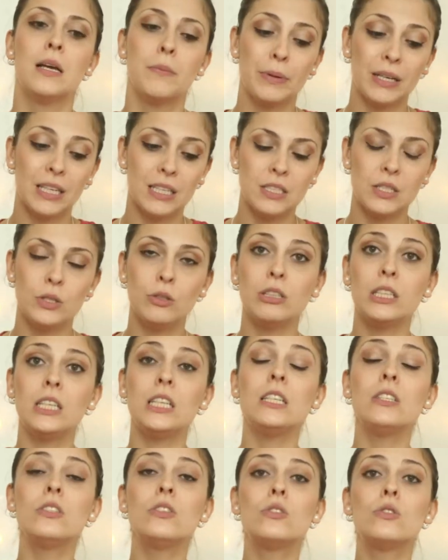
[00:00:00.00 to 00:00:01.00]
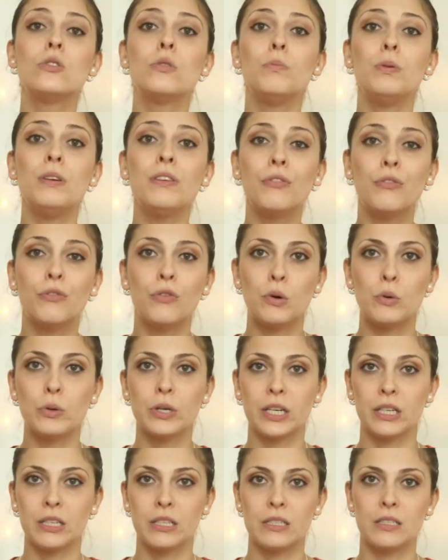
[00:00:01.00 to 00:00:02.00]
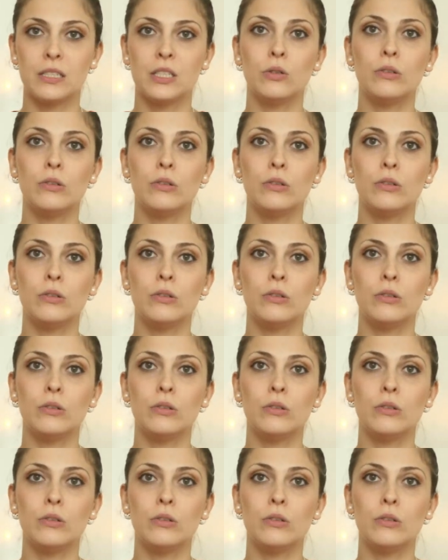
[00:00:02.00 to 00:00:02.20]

because you need to be focused,